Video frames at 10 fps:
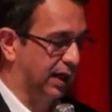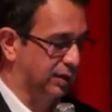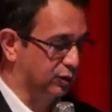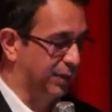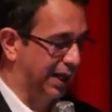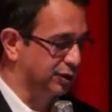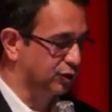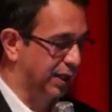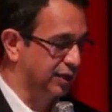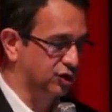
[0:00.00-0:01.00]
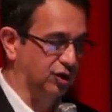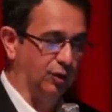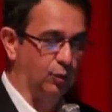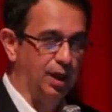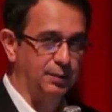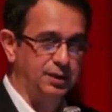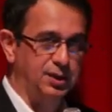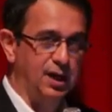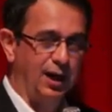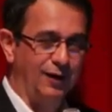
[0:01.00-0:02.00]
and to balance your energy
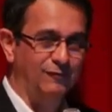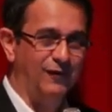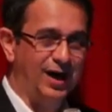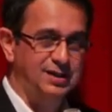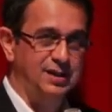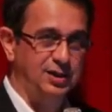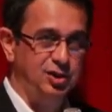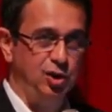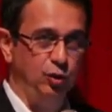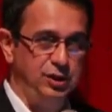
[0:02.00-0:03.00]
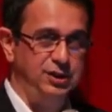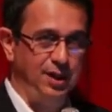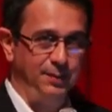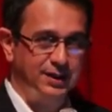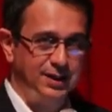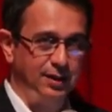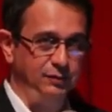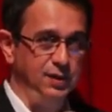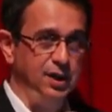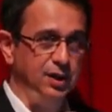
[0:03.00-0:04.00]
requirements. And fat does slow the stomach
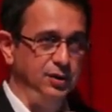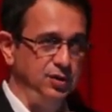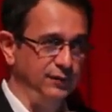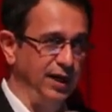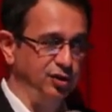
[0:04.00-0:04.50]
down. So if you